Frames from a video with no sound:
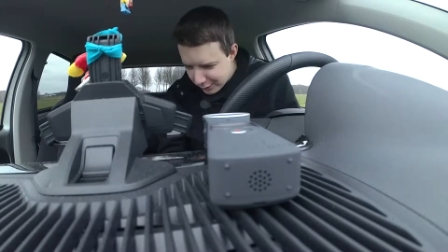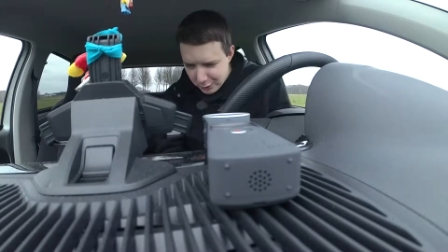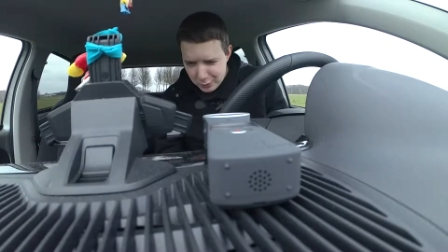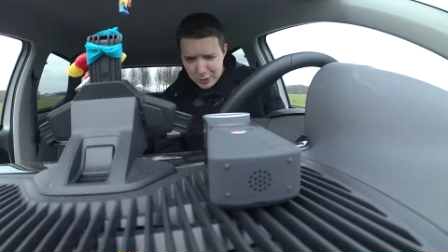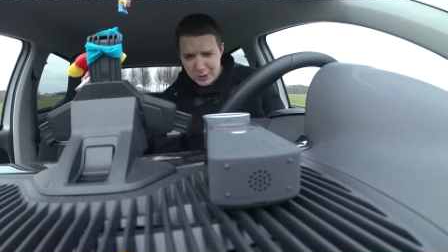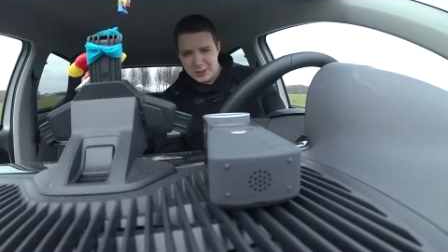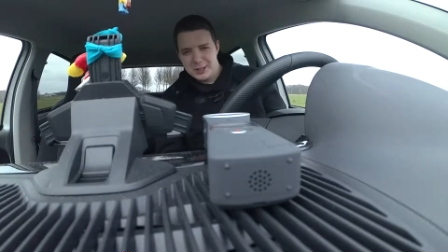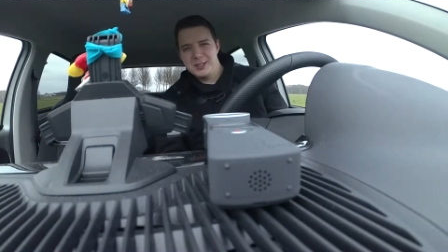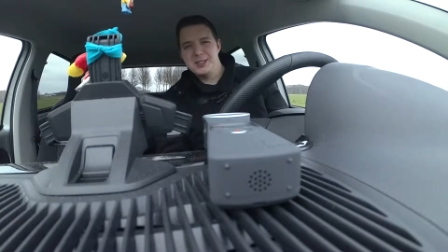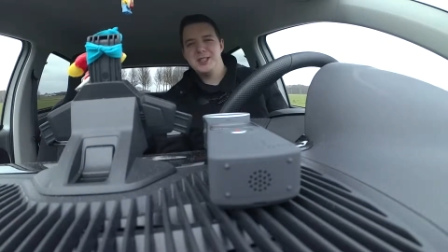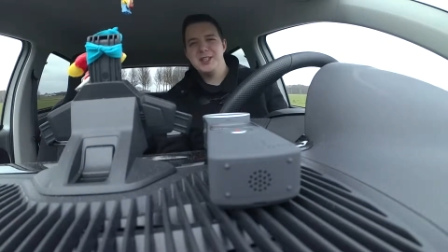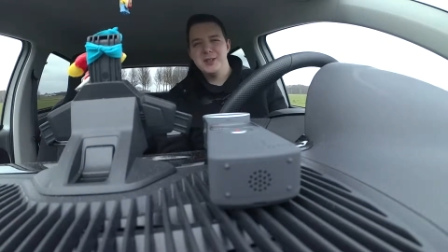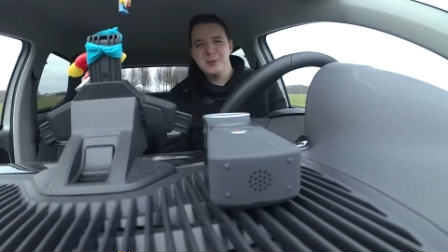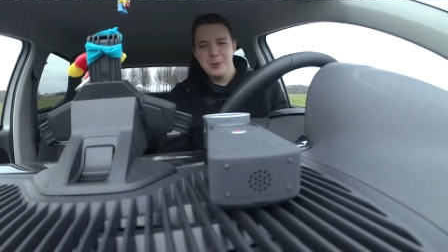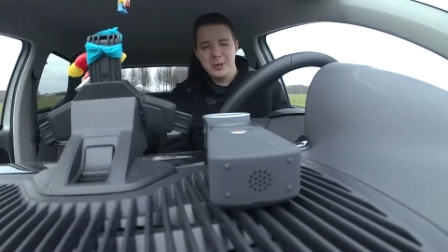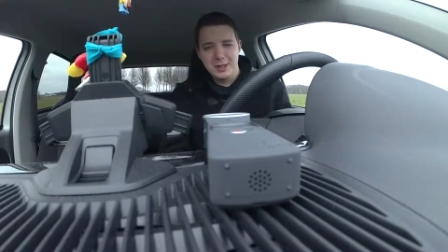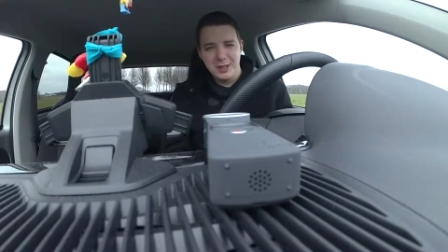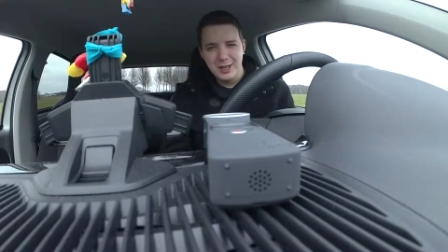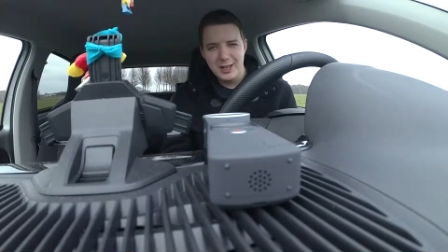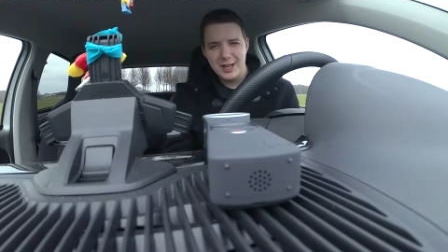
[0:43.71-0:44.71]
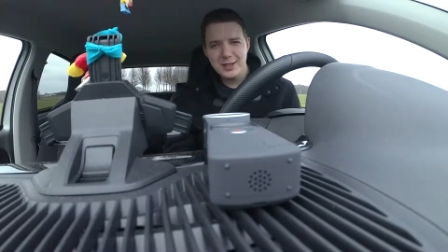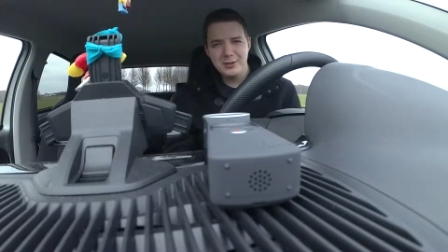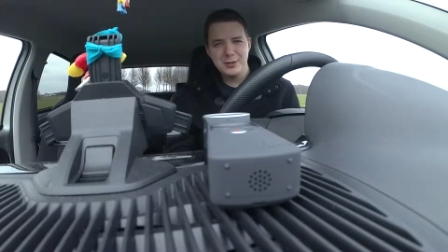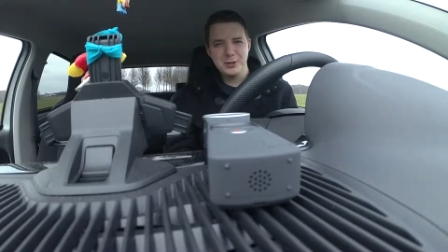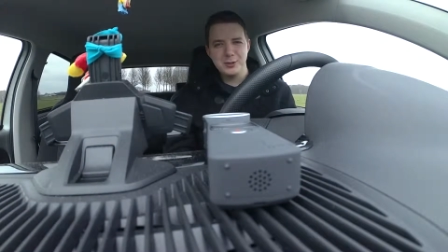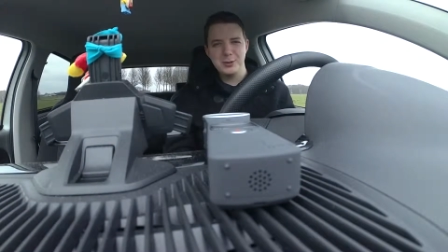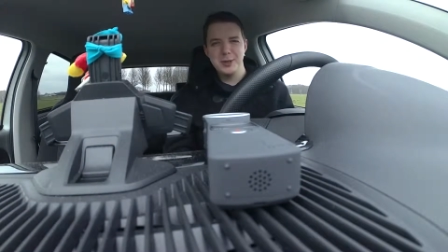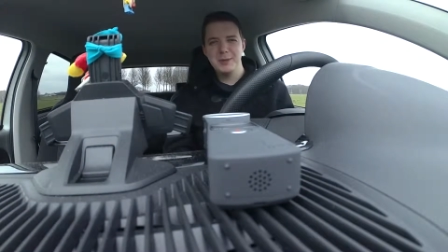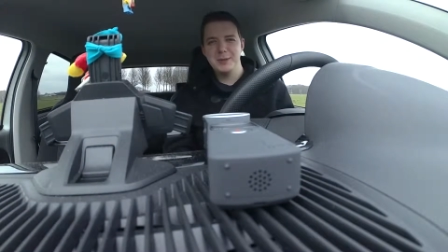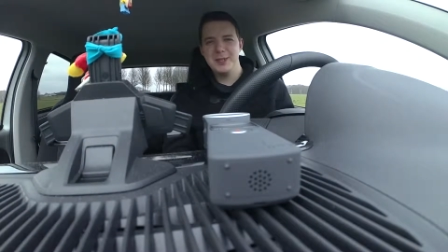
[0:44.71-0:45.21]
You want to see what
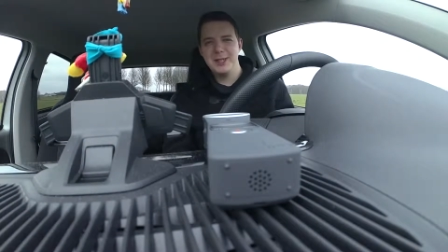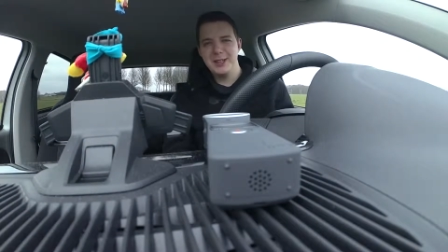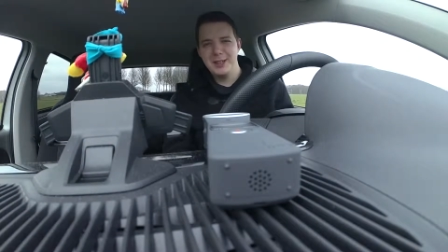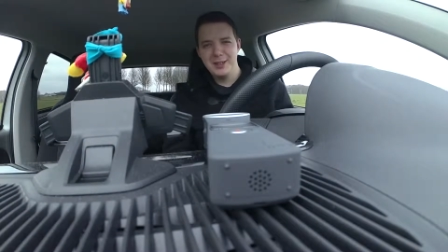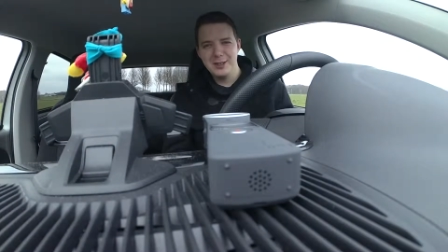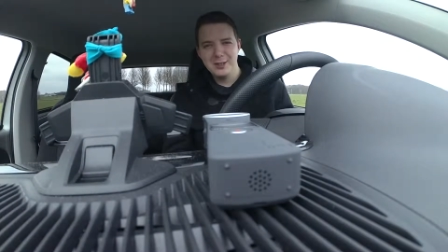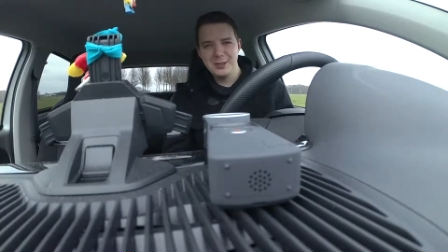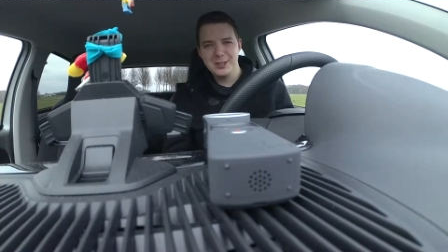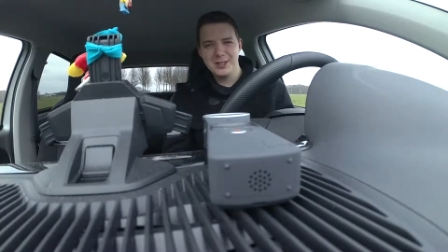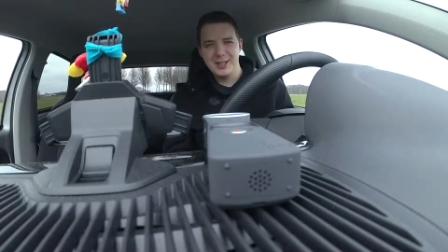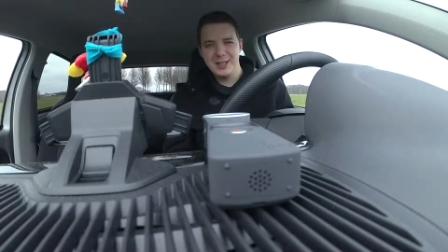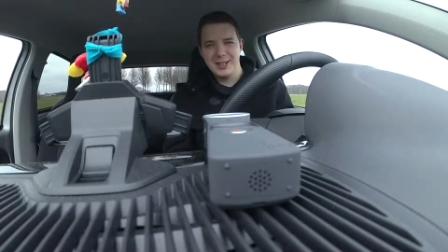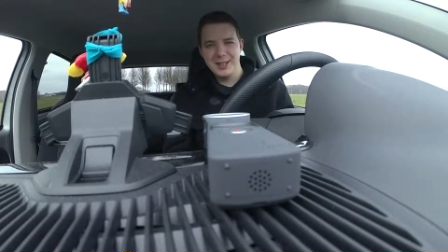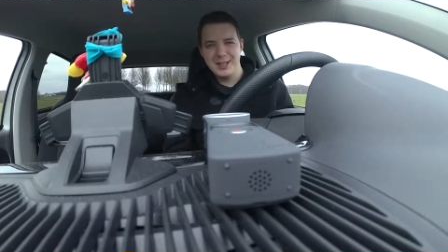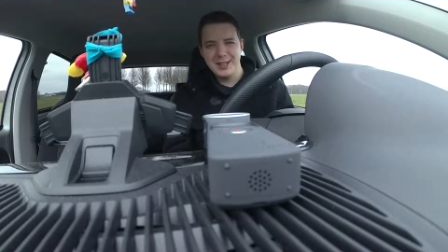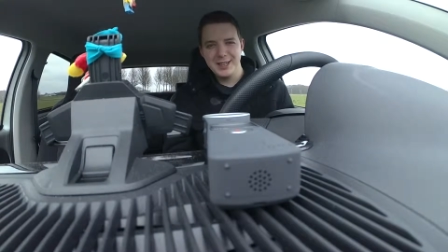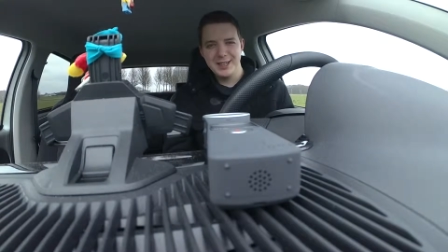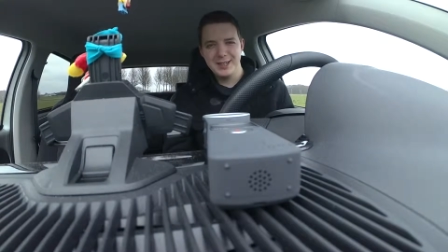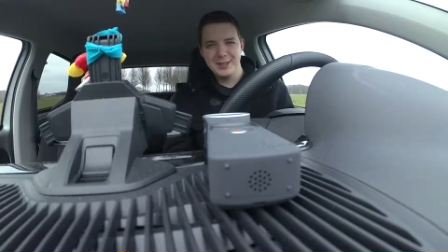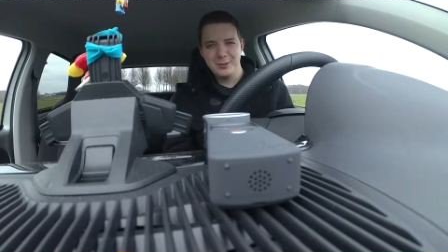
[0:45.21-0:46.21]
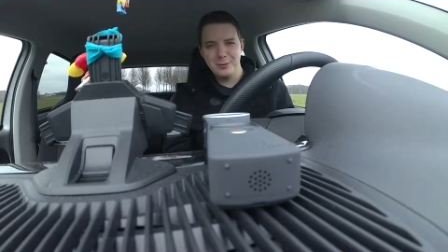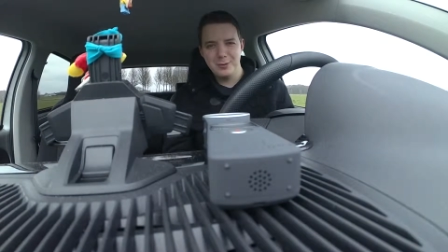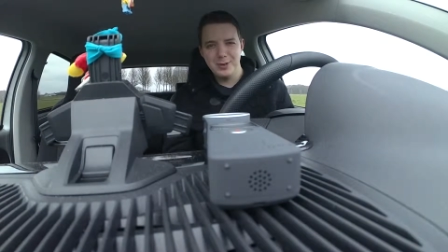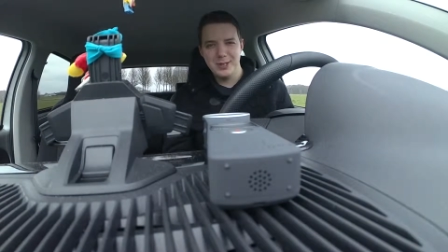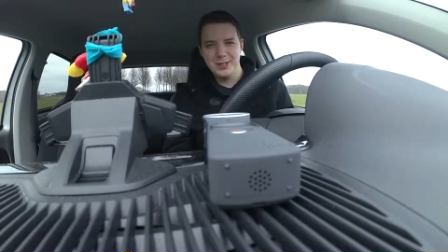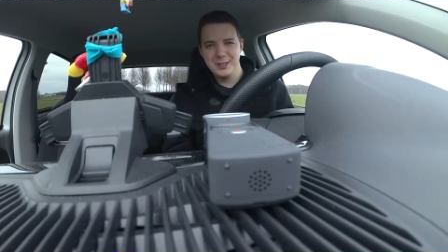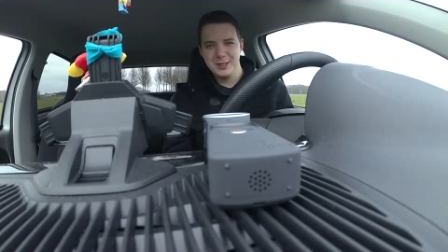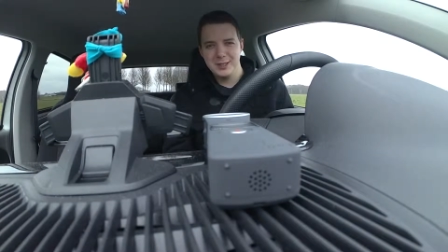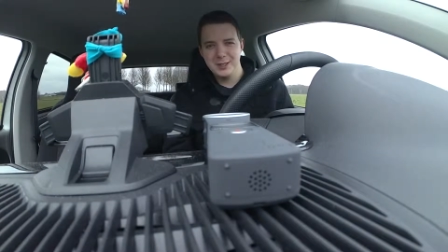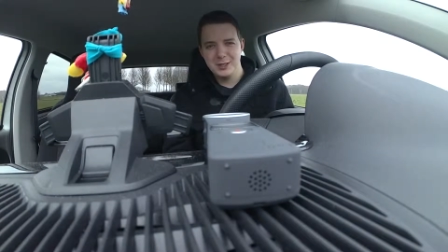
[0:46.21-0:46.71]
live streaming looks like
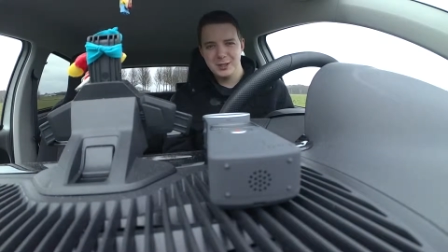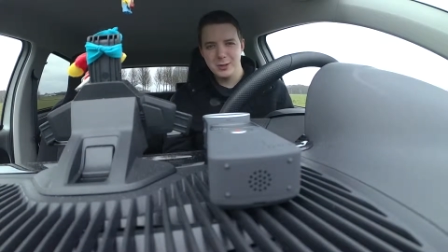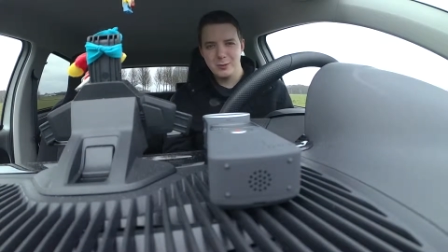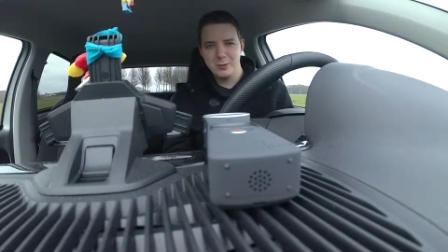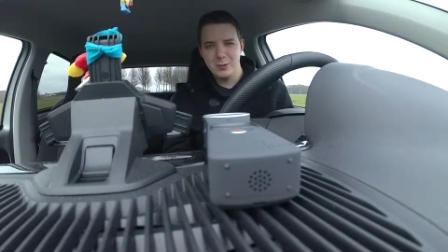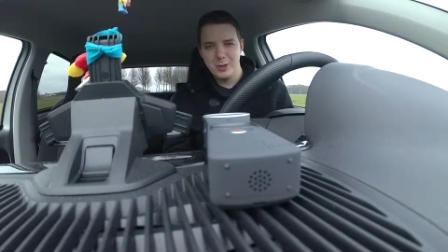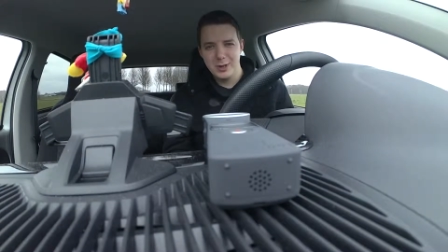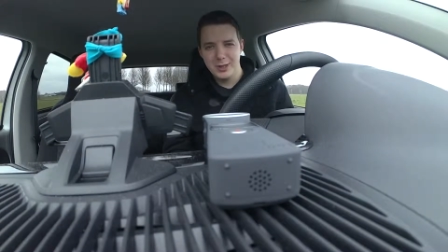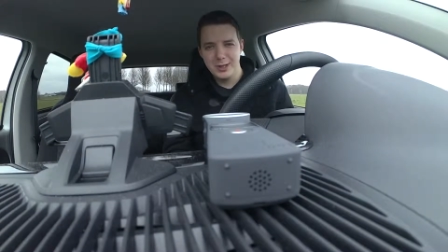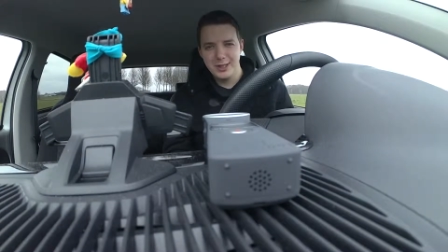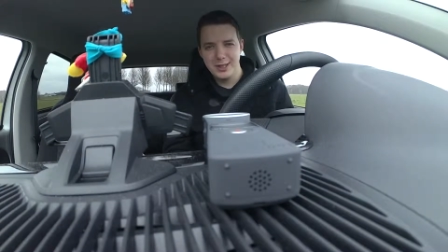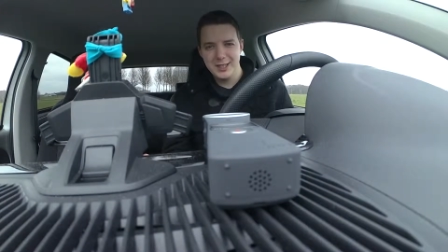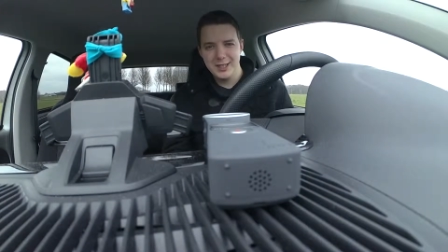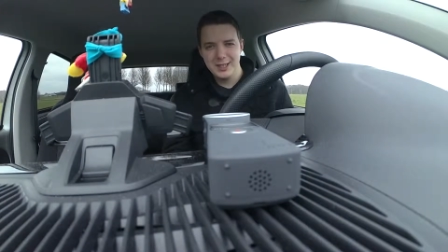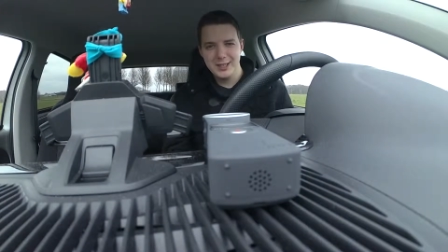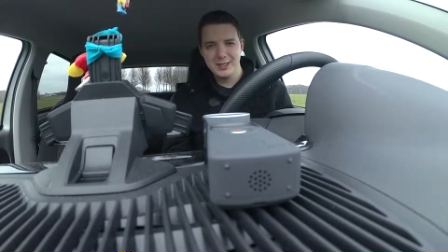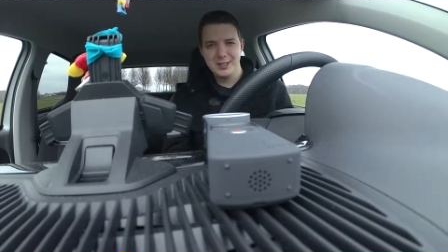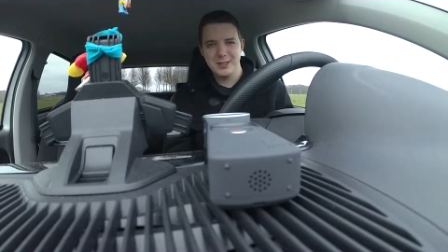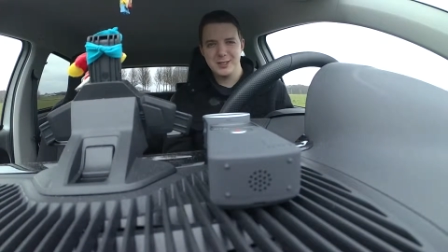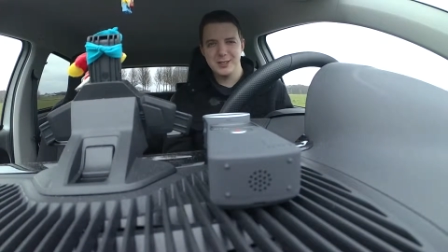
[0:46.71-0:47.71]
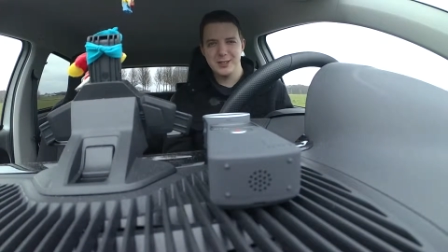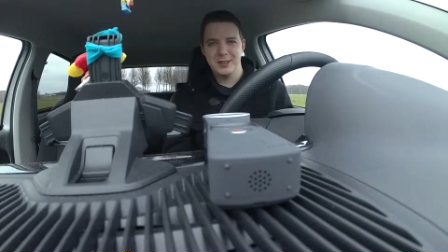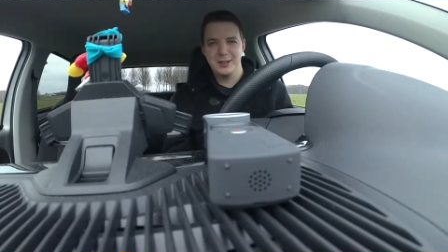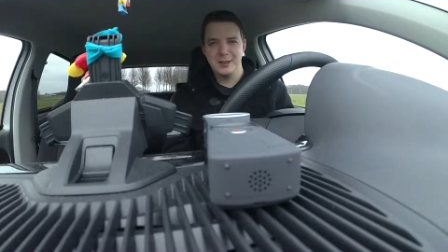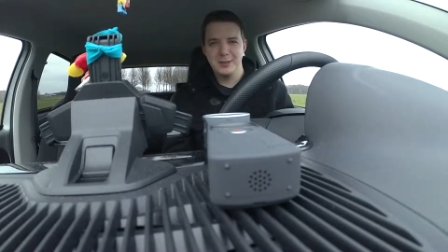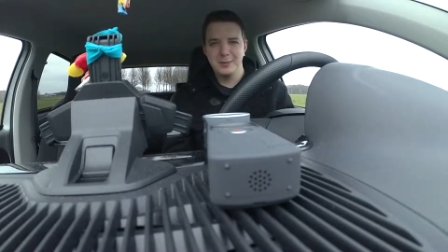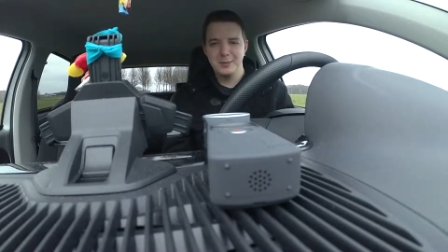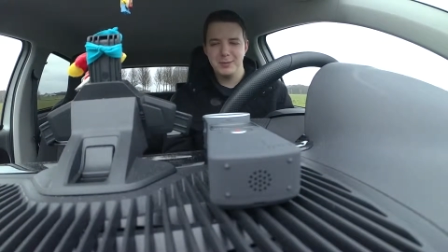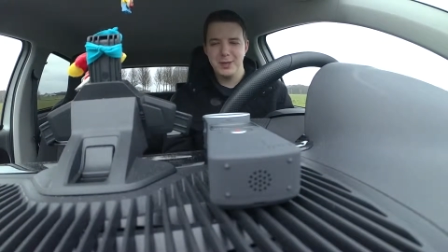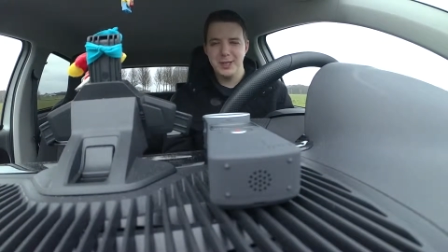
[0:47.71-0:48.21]
when someone is
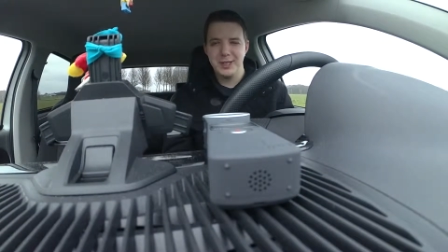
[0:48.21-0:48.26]
uh,